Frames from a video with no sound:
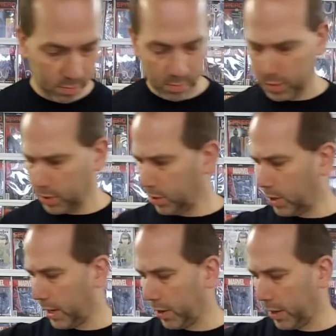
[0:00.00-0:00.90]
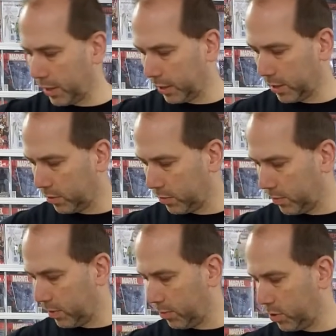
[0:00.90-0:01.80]
it's a little higher, I think, than
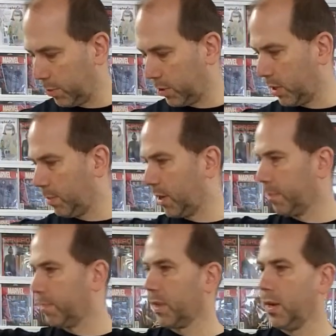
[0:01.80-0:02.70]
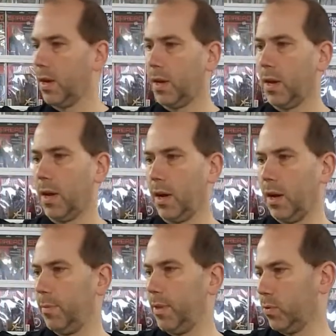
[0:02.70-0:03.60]
the first appearance came back.
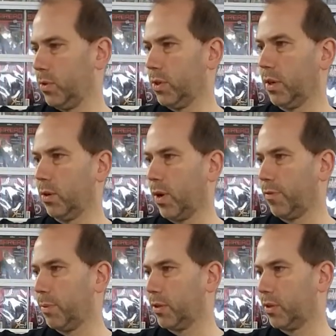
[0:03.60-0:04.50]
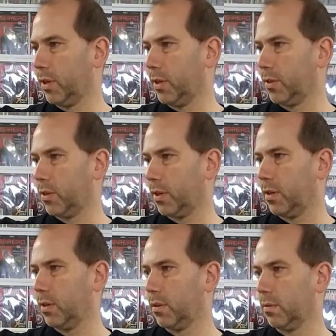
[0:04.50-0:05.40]
This one was a little rough, but still, it's
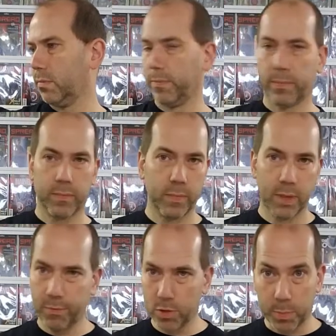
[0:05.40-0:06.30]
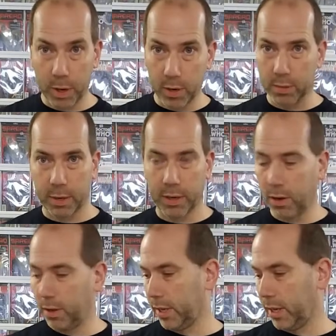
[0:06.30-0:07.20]
first appearance. I'm getting
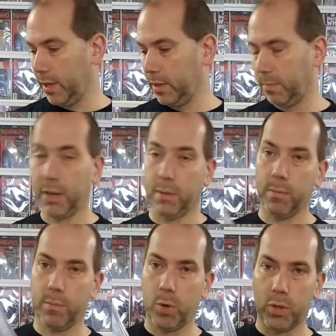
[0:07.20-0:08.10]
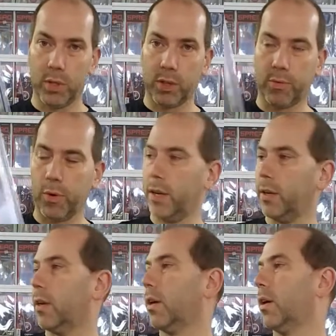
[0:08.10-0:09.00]
all the keys. I'm getting most of the stuff
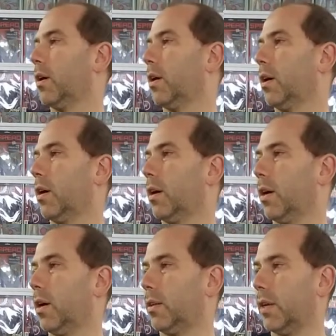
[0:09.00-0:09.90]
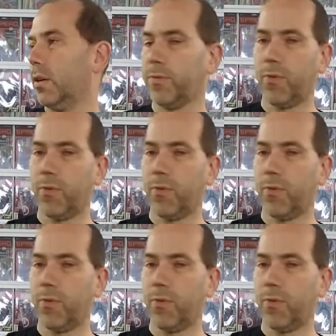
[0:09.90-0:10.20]
graded. Tales